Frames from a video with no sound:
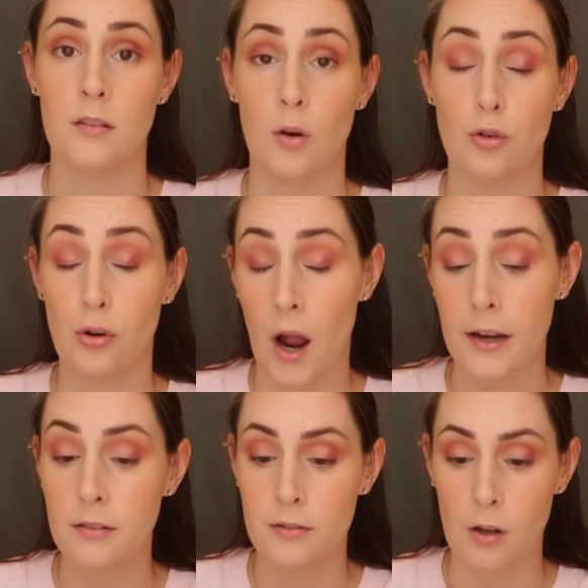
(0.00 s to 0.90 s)
So try
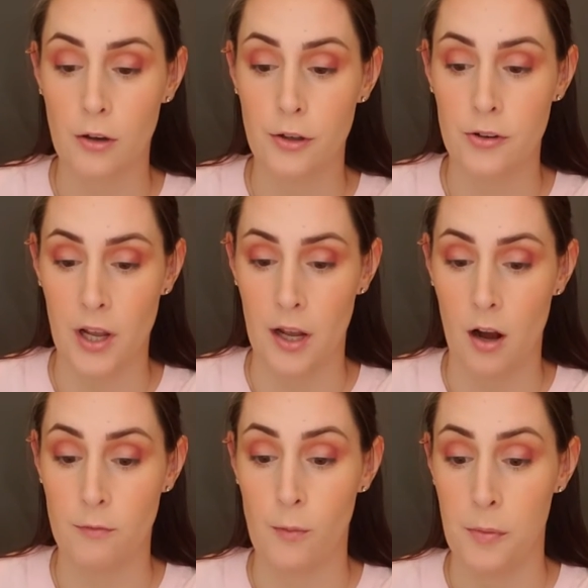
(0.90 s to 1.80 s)
to start your day
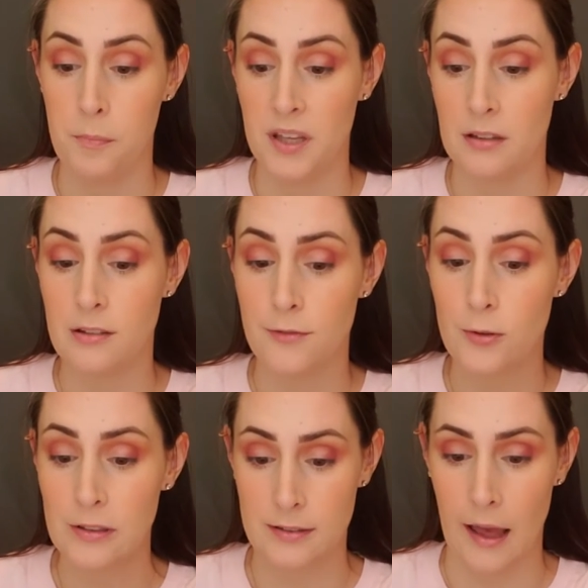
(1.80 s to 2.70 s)
off with
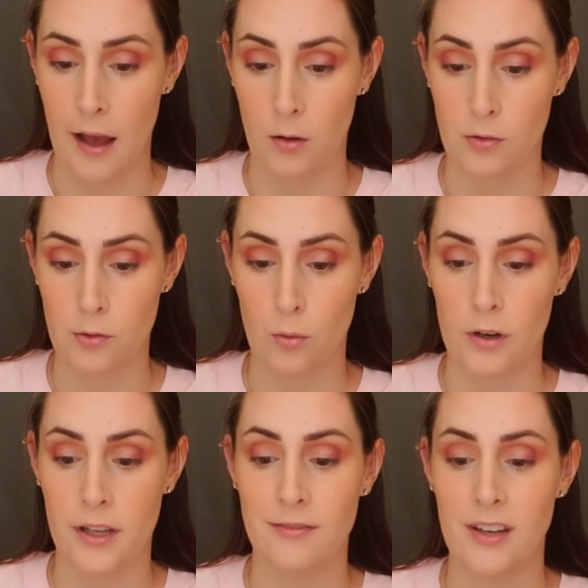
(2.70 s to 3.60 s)
peaceful sounds or
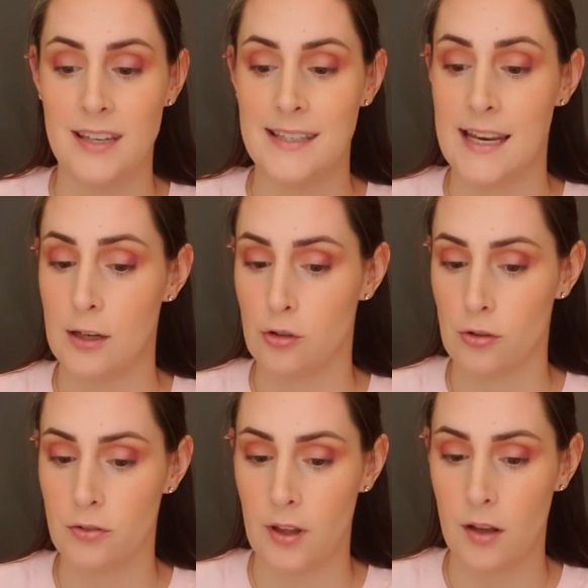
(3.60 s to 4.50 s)
even
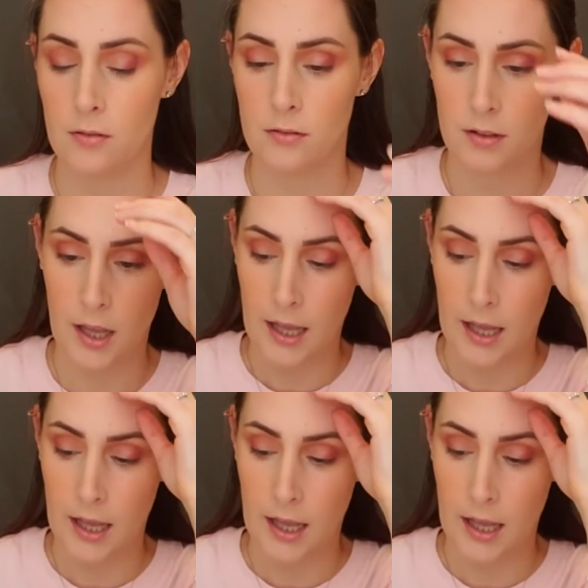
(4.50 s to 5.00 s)
nature sounds